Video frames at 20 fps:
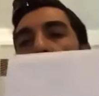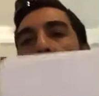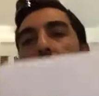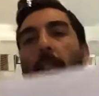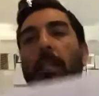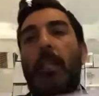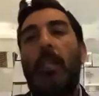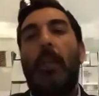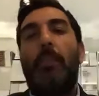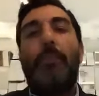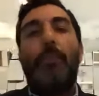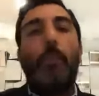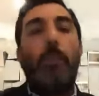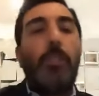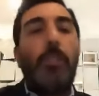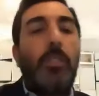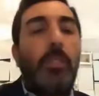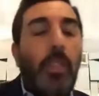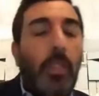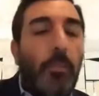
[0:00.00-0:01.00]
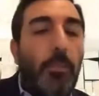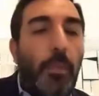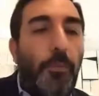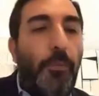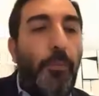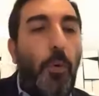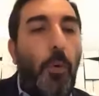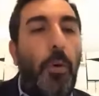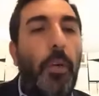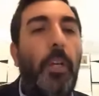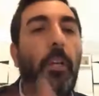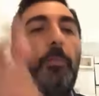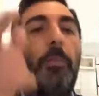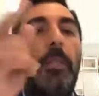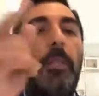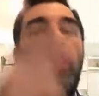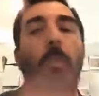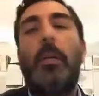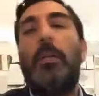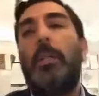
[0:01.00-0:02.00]
it. If it was done before, it can
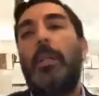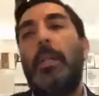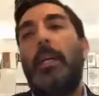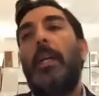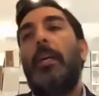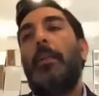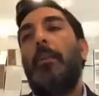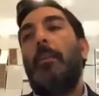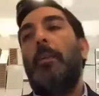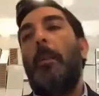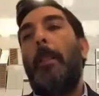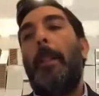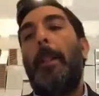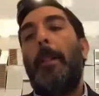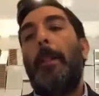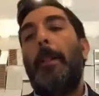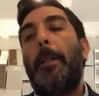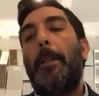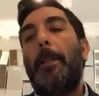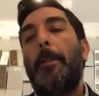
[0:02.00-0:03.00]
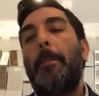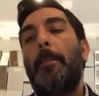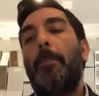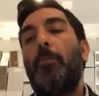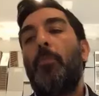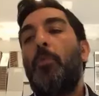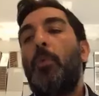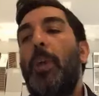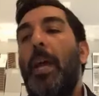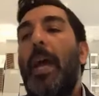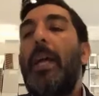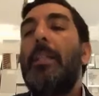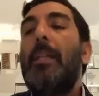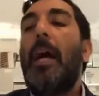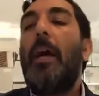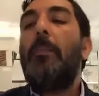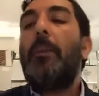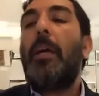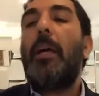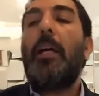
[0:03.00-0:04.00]
be done again we had
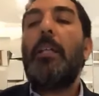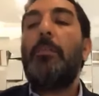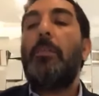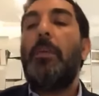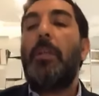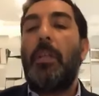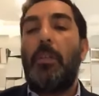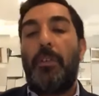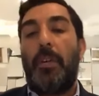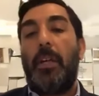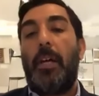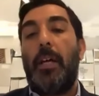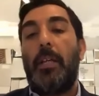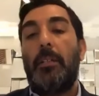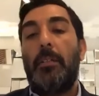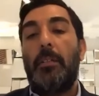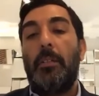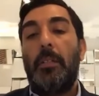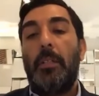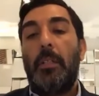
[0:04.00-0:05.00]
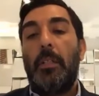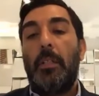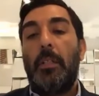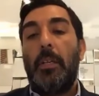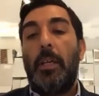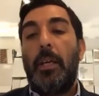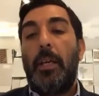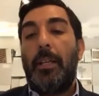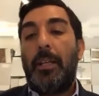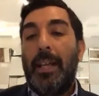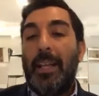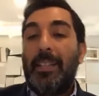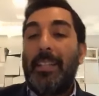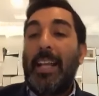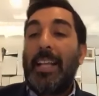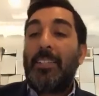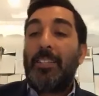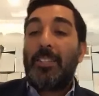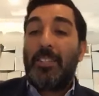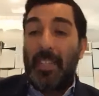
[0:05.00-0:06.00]
Amichad Echad And at
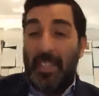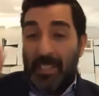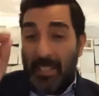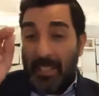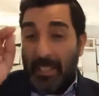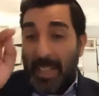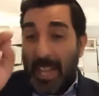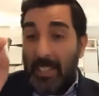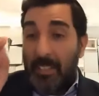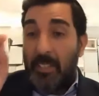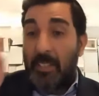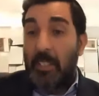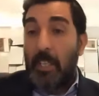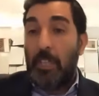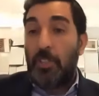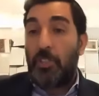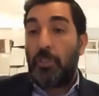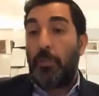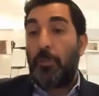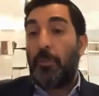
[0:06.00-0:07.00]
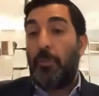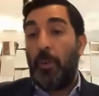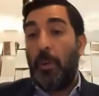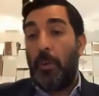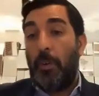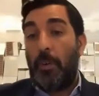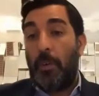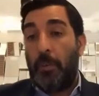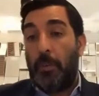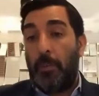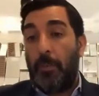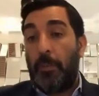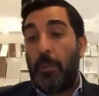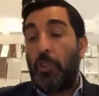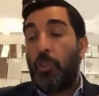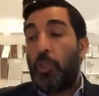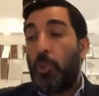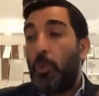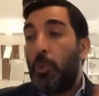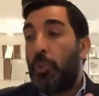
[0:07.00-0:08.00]
that, in that stage of, of, of the
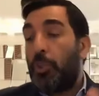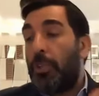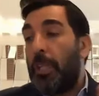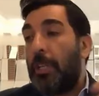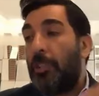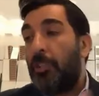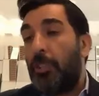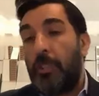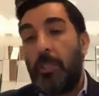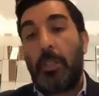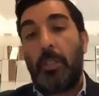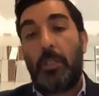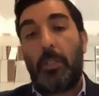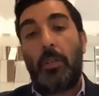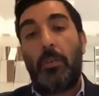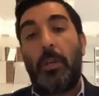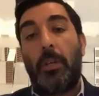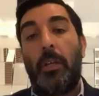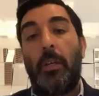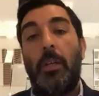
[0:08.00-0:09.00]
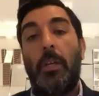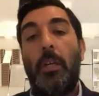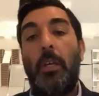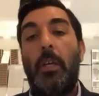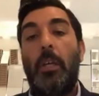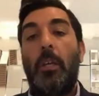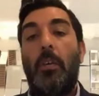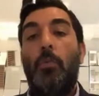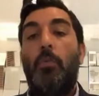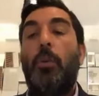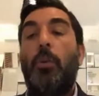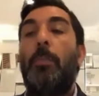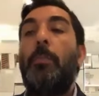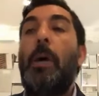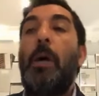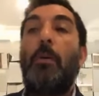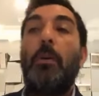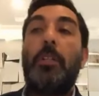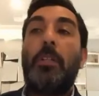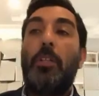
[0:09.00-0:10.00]
Jewish nation's history, we
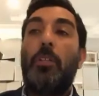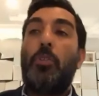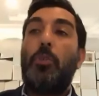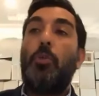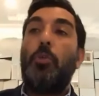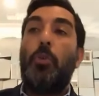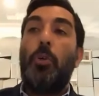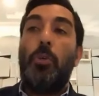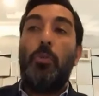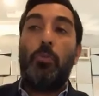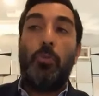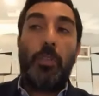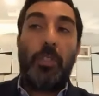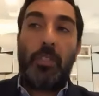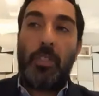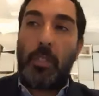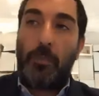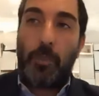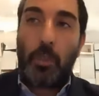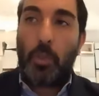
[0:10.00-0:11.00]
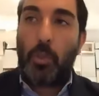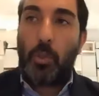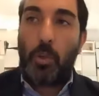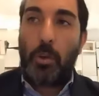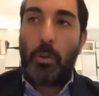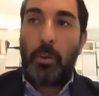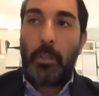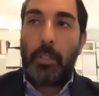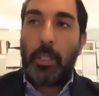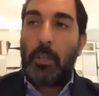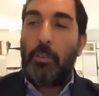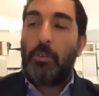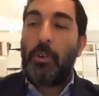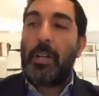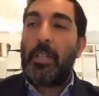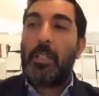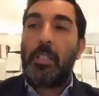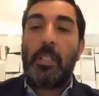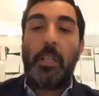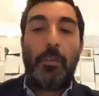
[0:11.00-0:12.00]
merited to receive the Torah, the
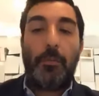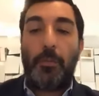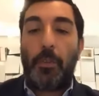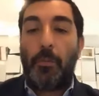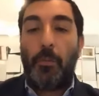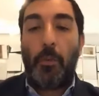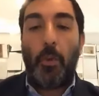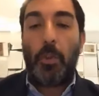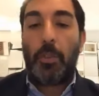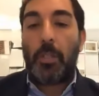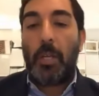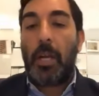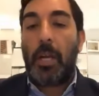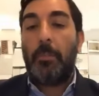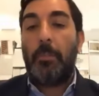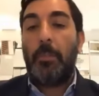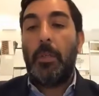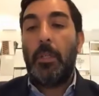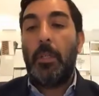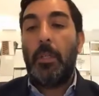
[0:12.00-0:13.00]
greatest gift of all time.